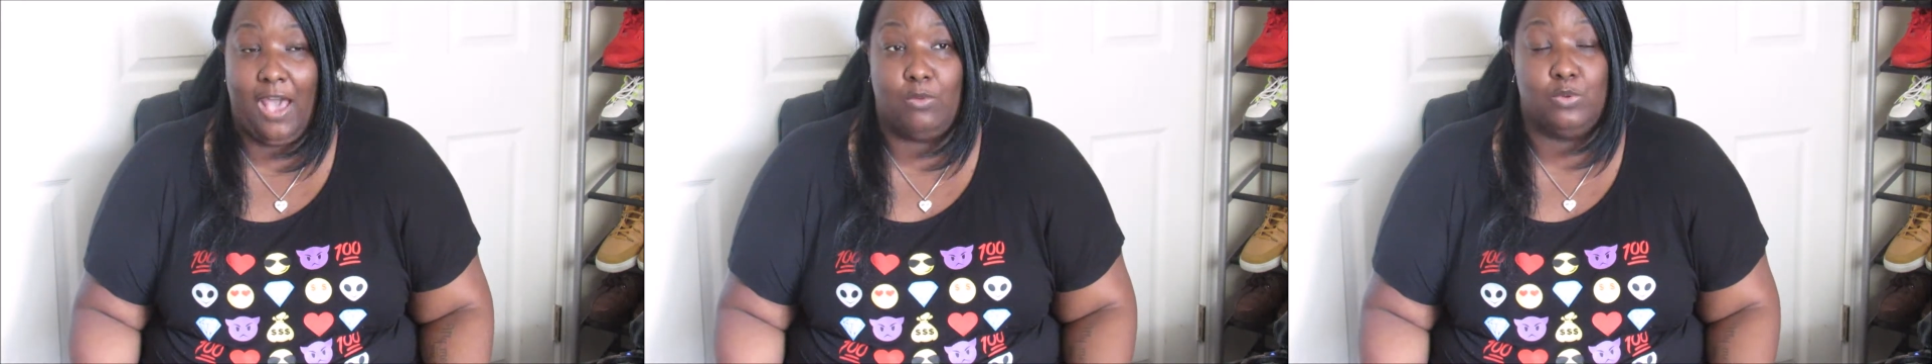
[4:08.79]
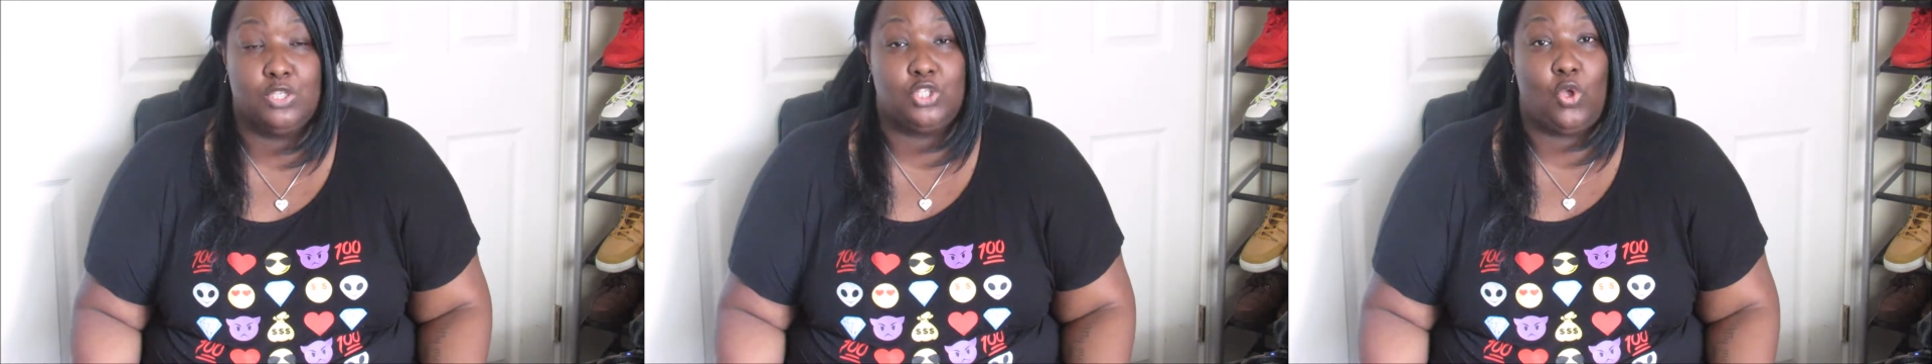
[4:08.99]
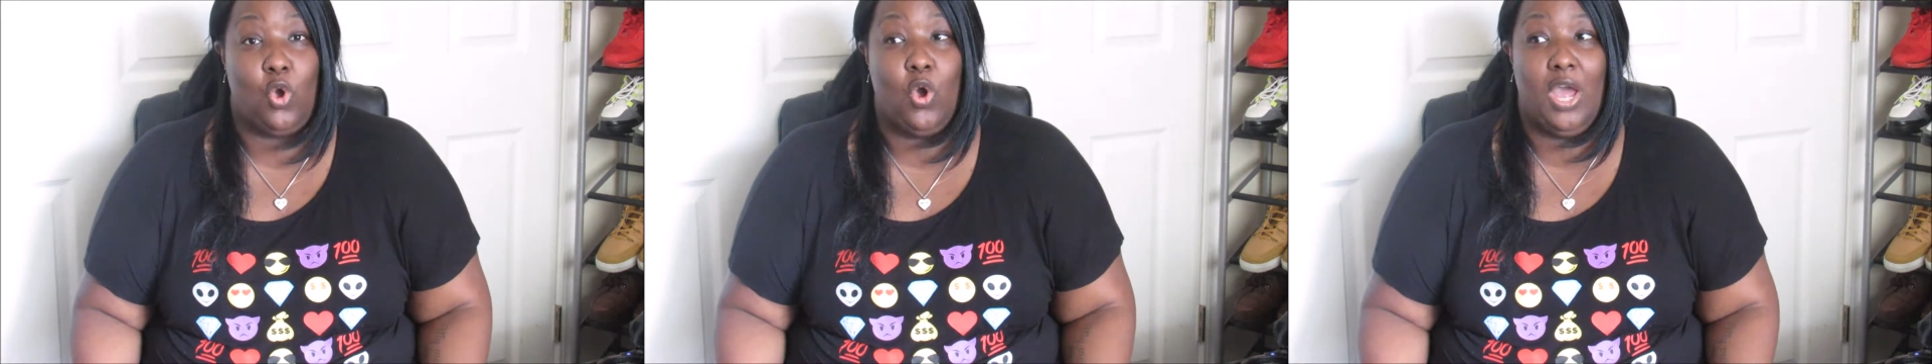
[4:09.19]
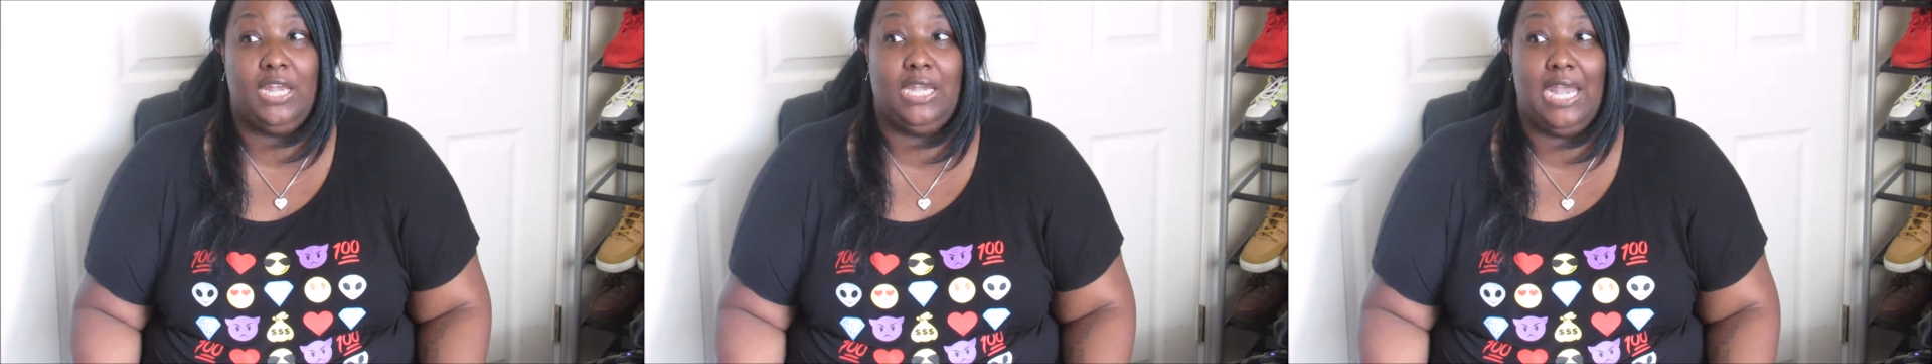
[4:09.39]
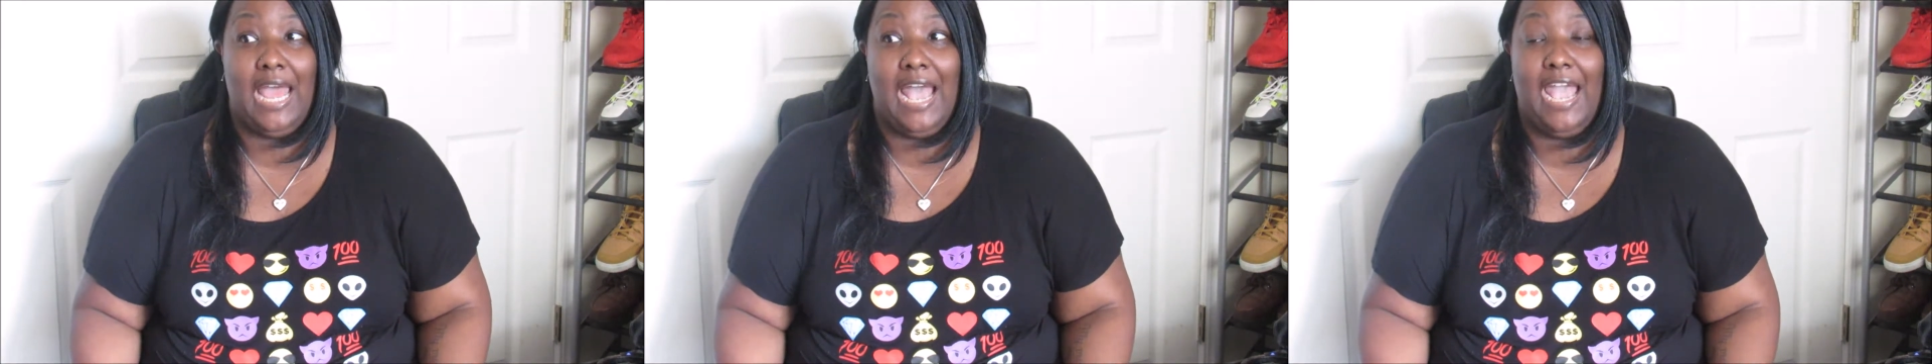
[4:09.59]
I was
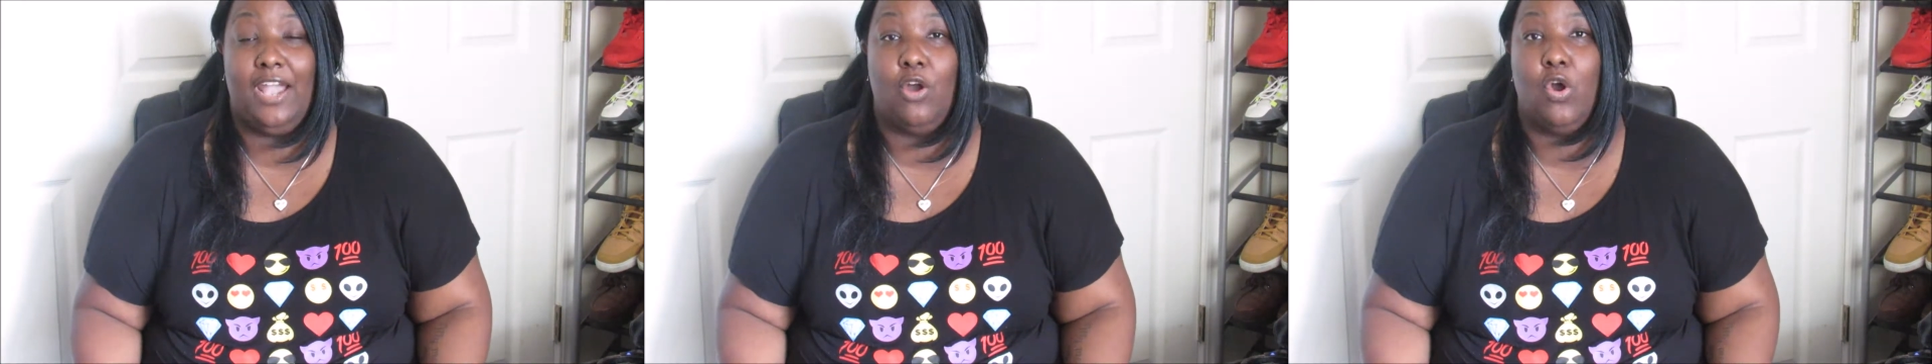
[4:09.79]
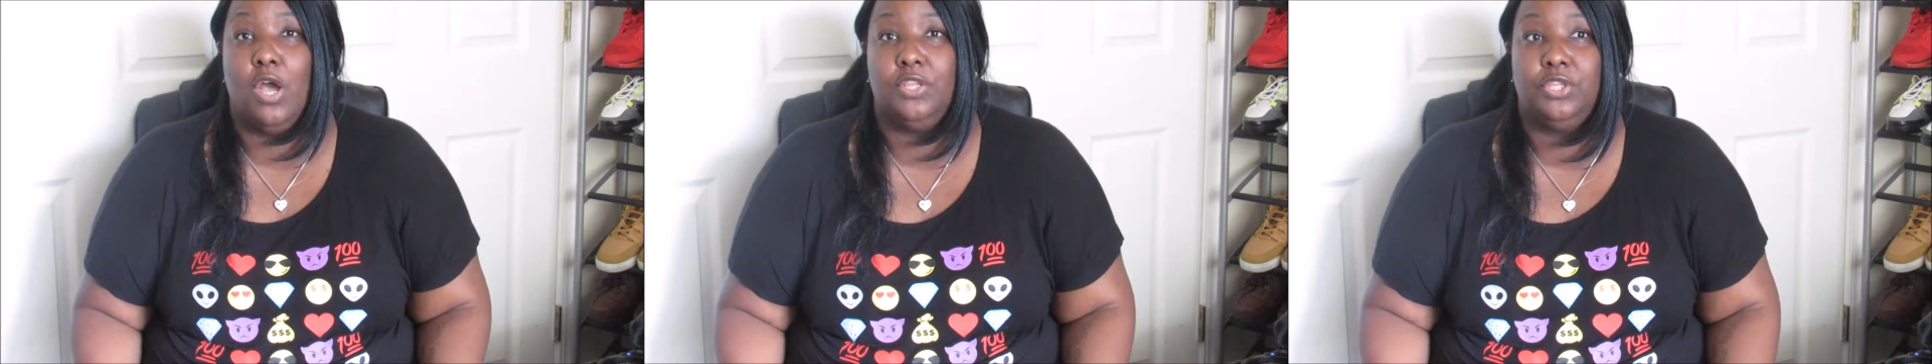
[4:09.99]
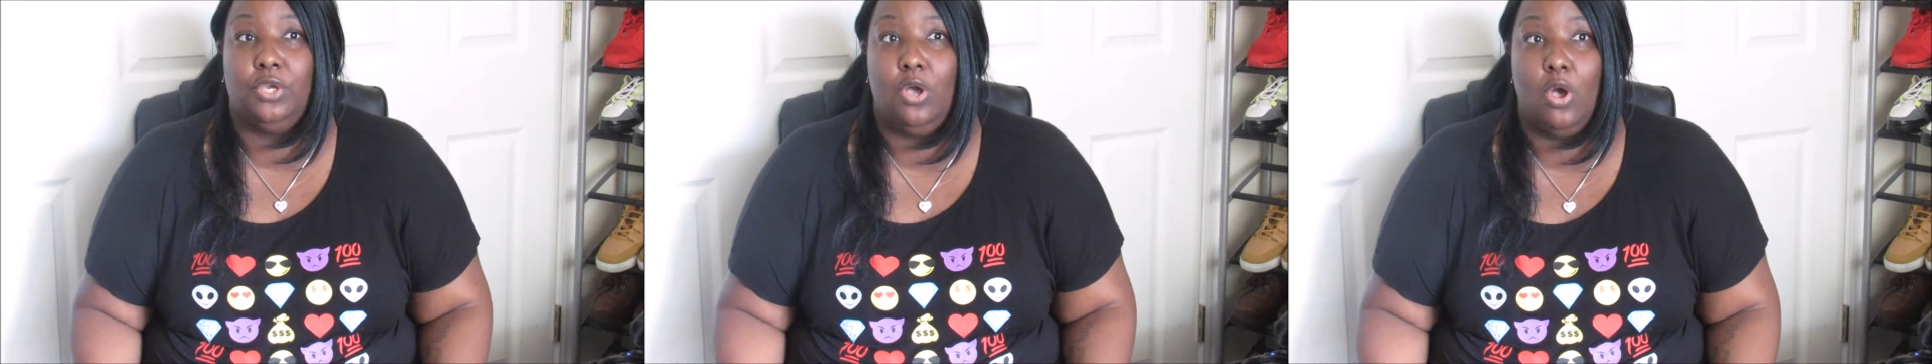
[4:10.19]
online on the